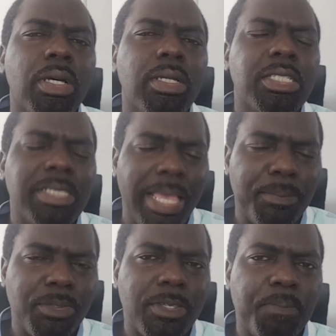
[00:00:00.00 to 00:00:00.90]

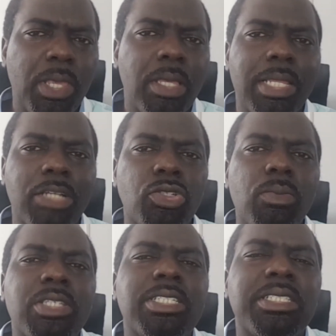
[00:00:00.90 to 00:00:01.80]
steps that you
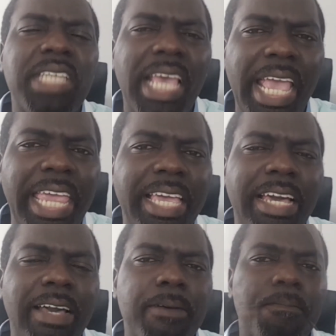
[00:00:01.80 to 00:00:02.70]
must take
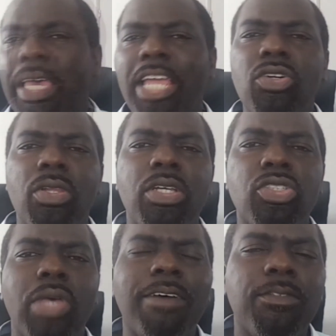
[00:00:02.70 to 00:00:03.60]
in order
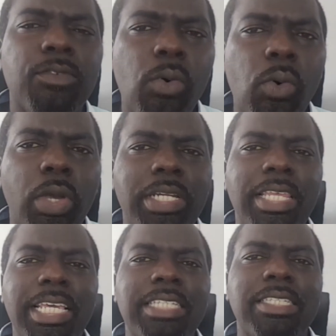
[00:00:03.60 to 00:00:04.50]
to avoid
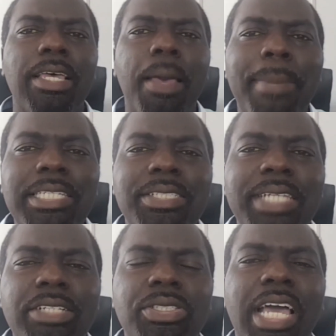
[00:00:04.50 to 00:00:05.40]
these mental
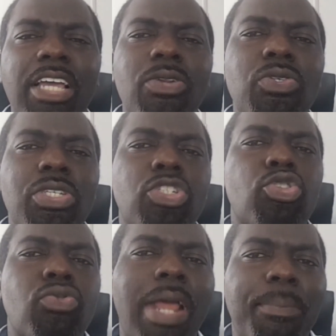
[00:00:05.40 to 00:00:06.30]
health diagnosis
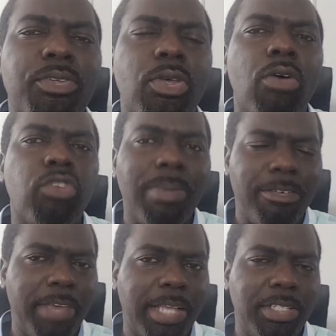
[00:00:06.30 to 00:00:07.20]
traps from
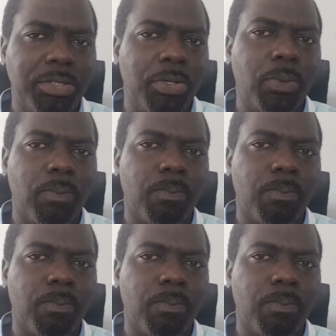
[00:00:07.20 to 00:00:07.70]
affecting you.